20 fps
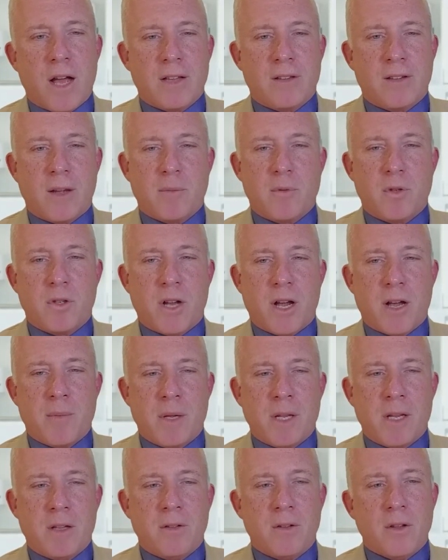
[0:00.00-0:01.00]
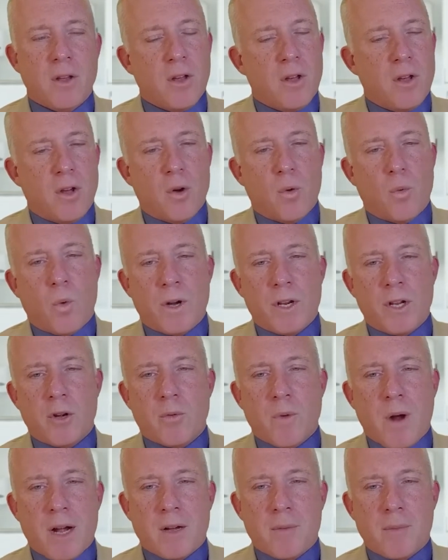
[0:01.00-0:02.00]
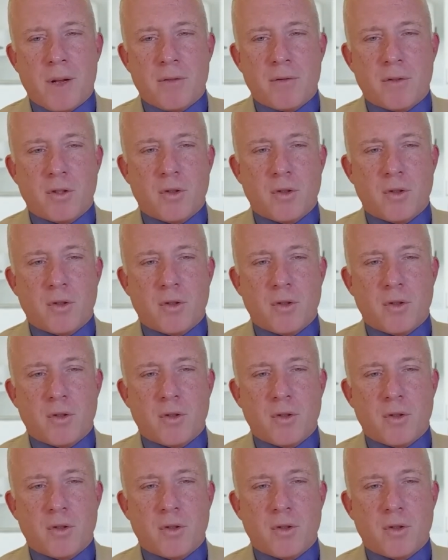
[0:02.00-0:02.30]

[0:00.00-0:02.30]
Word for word: and type two diabetes. What do you recommend for